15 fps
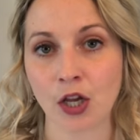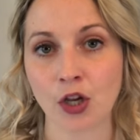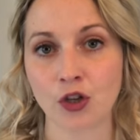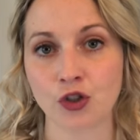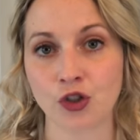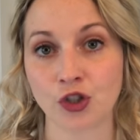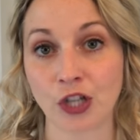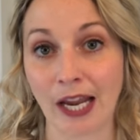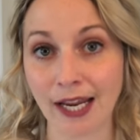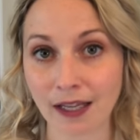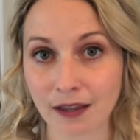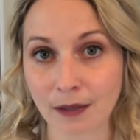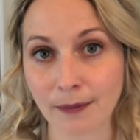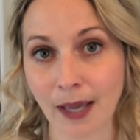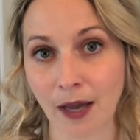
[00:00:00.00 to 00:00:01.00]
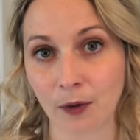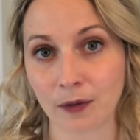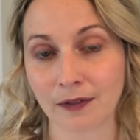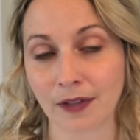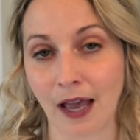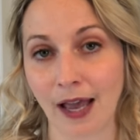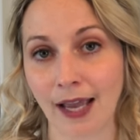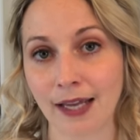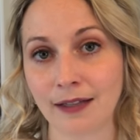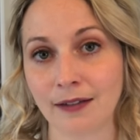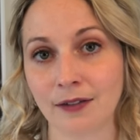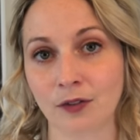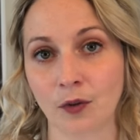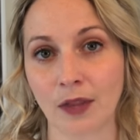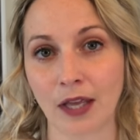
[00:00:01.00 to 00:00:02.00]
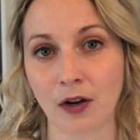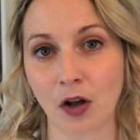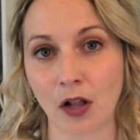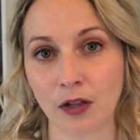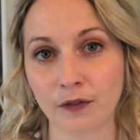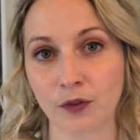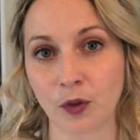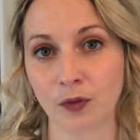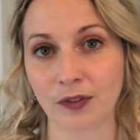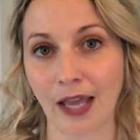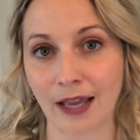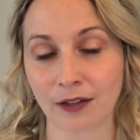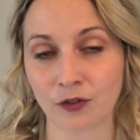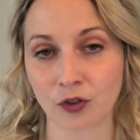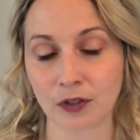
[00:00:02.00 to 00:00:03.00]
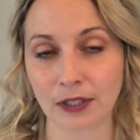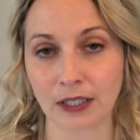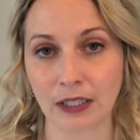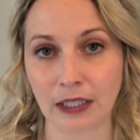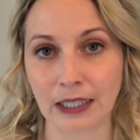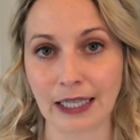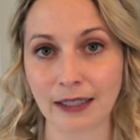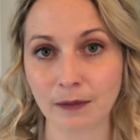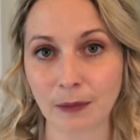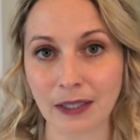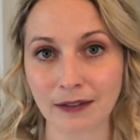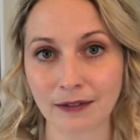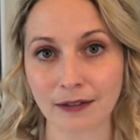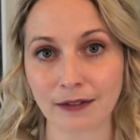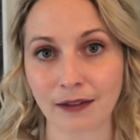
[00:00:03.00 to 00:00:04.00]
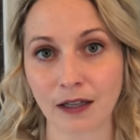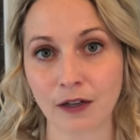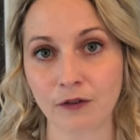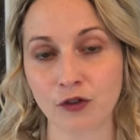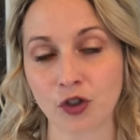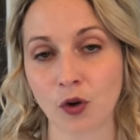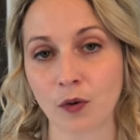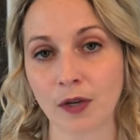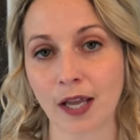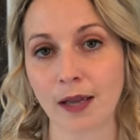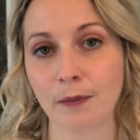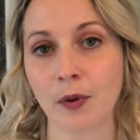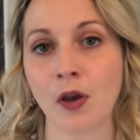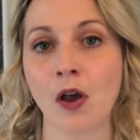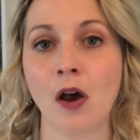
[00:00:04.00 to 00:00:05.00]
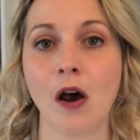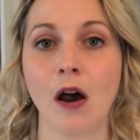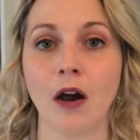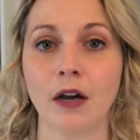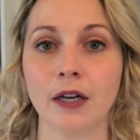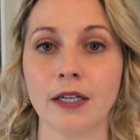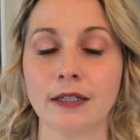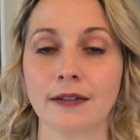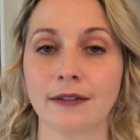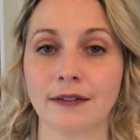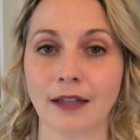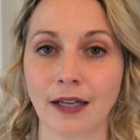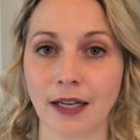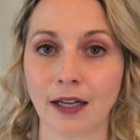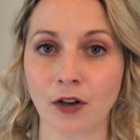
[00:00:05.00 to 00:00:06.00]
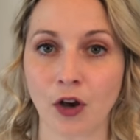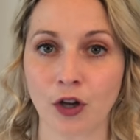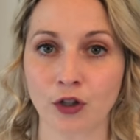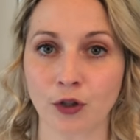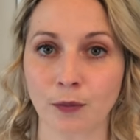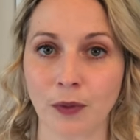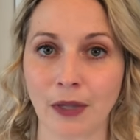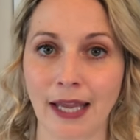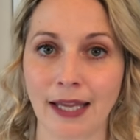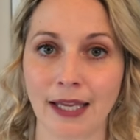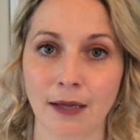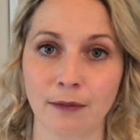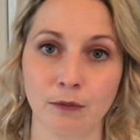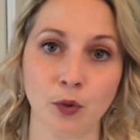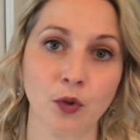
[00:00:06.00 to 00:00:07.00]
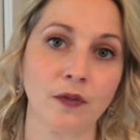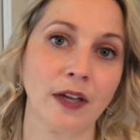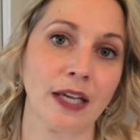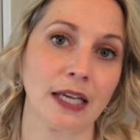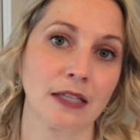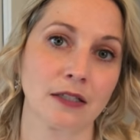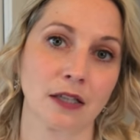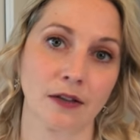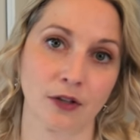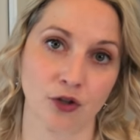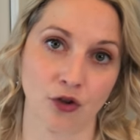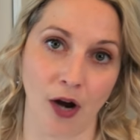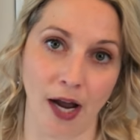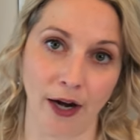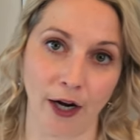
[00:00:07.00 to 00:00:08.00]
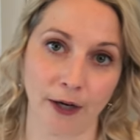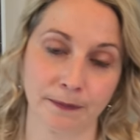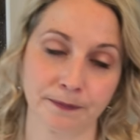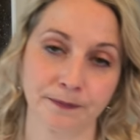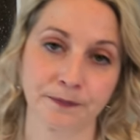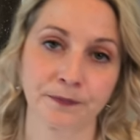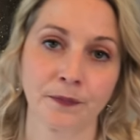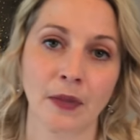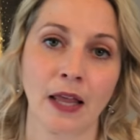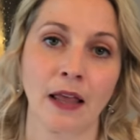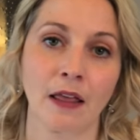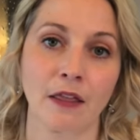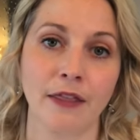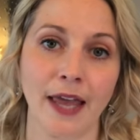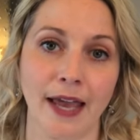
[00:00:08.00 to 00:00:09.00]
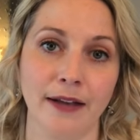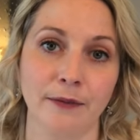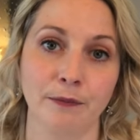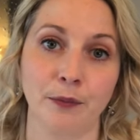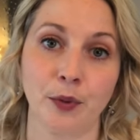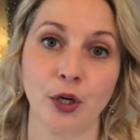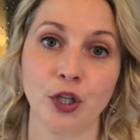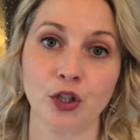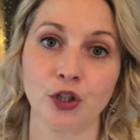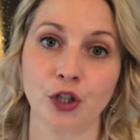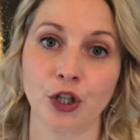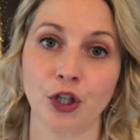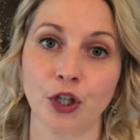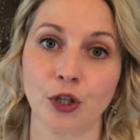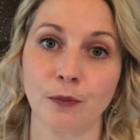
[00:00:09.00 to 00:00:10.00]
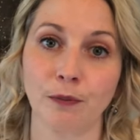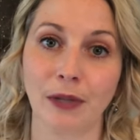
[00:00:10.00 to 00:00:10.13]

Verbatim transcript: shake them outside so that all of those extra little lint pieces that have shown up aren't sitting on your blanket moving into the dryer. Then put your